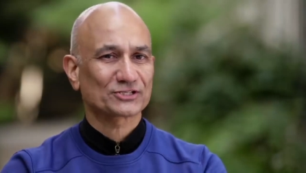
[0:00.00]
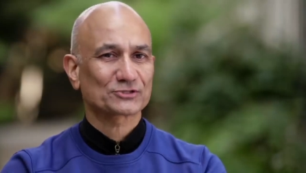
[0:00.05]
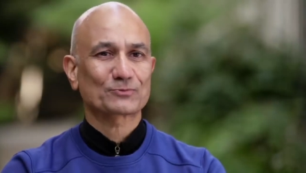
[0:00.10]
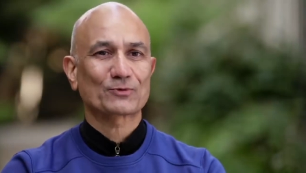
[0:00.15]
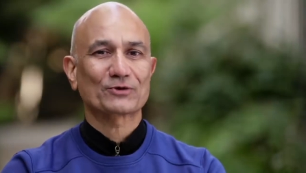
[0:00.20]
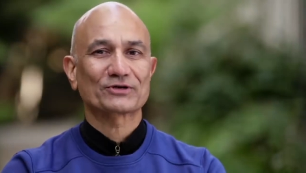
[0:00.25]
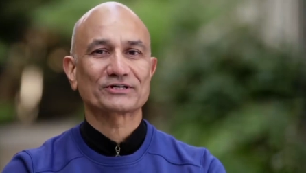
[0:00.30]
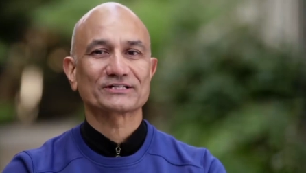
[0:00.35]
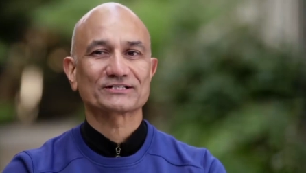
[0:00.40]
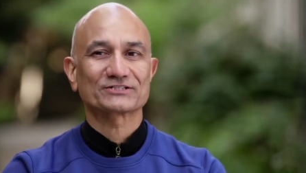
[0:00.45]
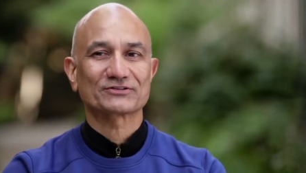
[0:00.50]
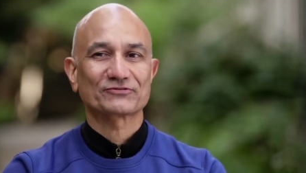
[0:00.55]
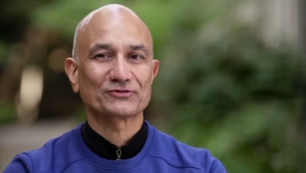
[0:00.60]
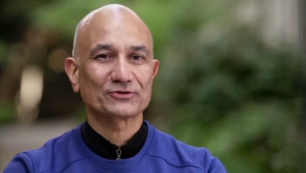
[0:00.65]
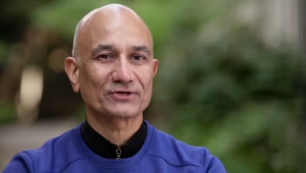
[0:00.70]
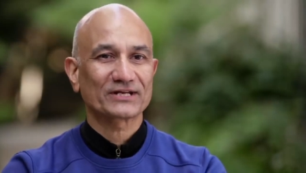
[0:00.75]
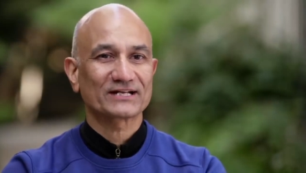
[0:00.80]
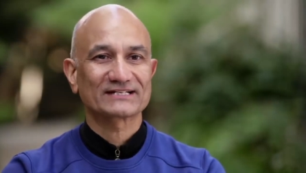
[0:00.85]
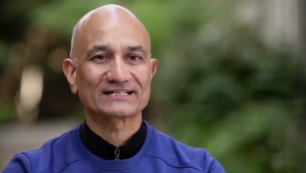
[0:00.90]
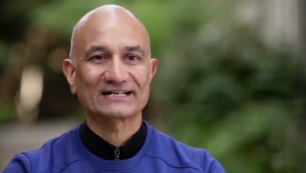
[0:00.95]
his point is, if
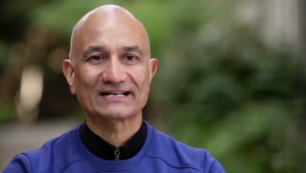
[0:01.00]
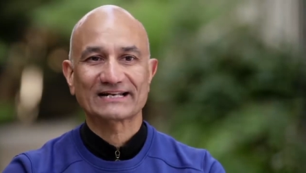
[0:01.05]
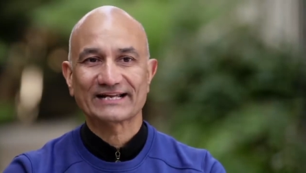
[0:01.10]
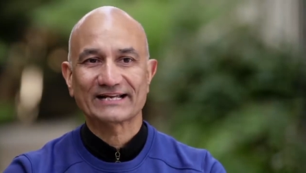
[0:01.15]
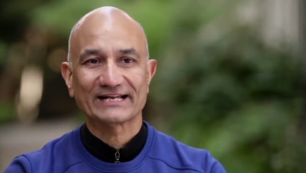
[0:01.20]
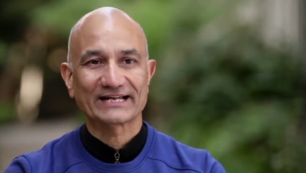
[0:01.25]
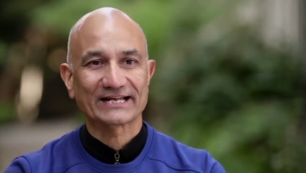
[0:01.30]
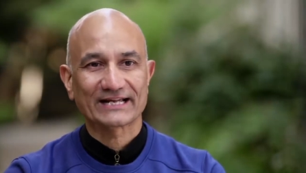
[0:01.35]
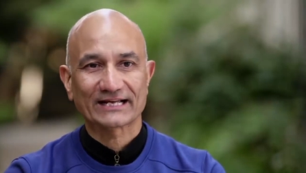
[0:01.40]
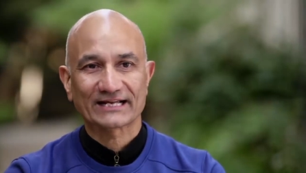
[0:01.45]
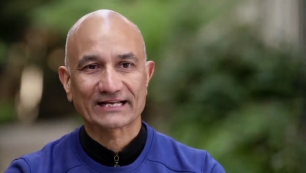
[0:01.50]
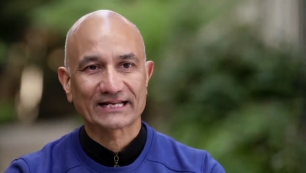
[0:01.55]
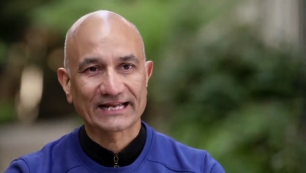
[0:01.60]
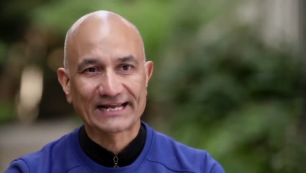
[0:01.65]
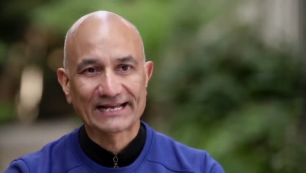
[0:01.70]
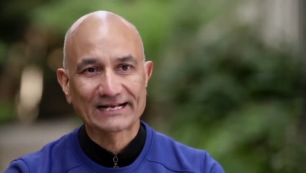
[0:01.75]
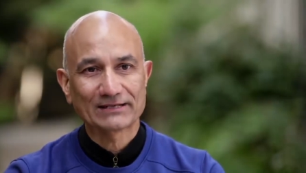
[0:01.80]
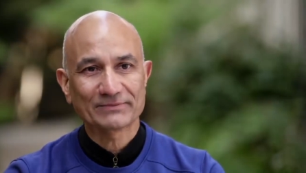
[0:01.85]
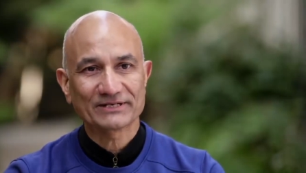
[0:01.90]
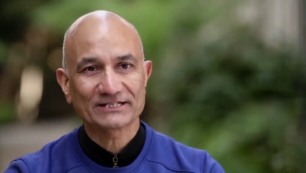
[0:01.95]
you can delay
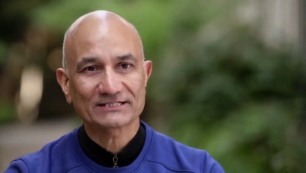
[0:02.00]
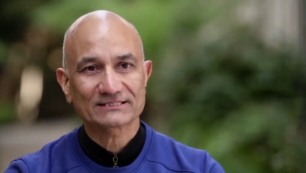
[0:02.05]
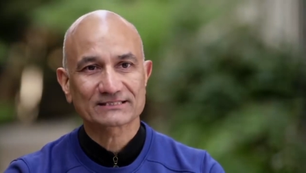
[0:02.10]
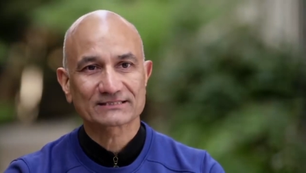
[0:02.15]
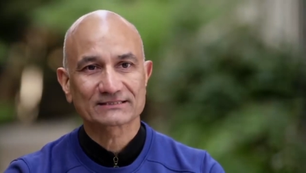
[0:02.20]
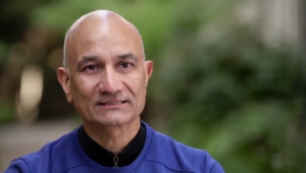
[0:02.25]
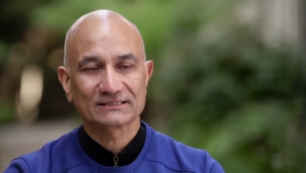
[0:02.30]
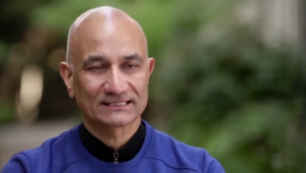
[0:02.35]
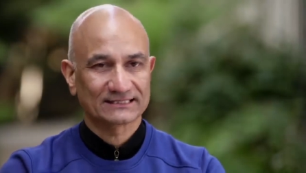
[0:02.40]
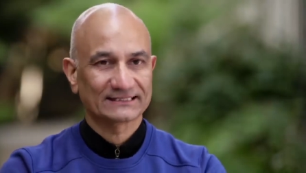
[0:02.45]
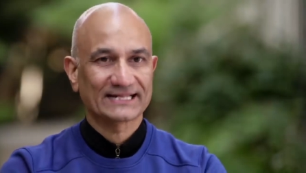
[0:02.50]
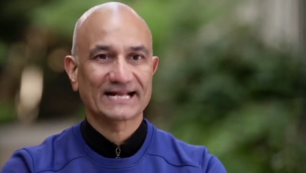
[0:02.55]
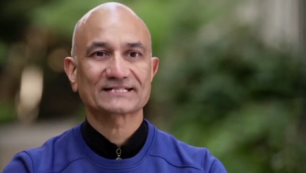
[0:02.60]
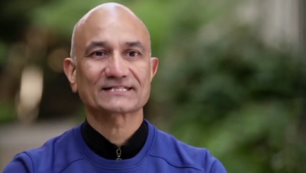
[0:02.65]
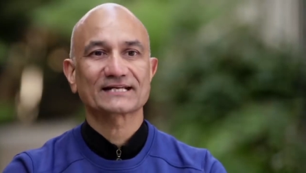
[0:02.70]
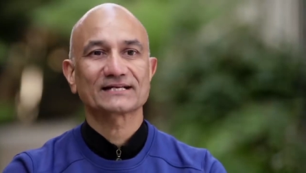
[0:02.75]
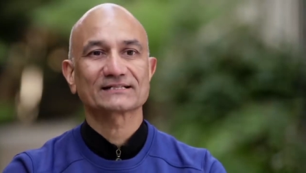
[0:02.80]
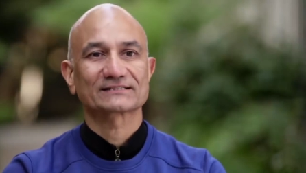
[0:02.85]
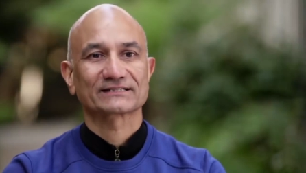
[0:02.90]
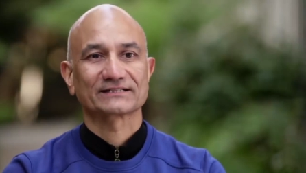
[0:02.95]
ailments,
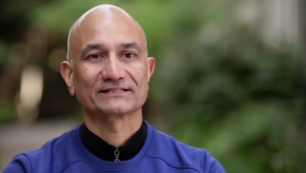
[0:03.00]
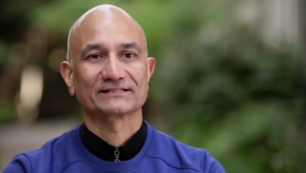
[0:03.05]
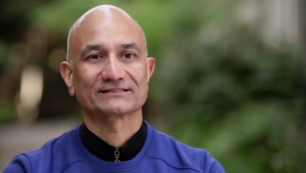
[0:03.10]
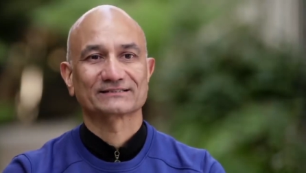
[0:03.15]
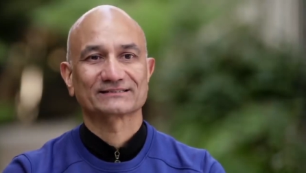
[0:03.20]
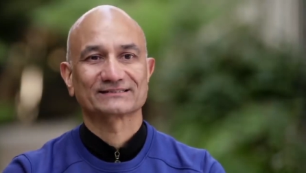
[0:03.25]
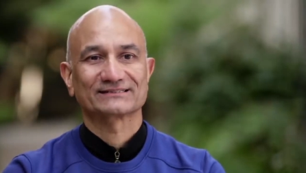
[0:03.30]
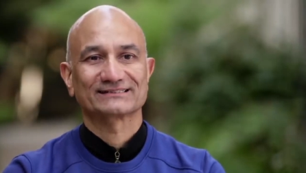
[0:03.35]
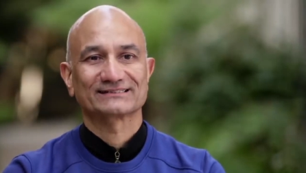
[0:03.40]
that's healthcare.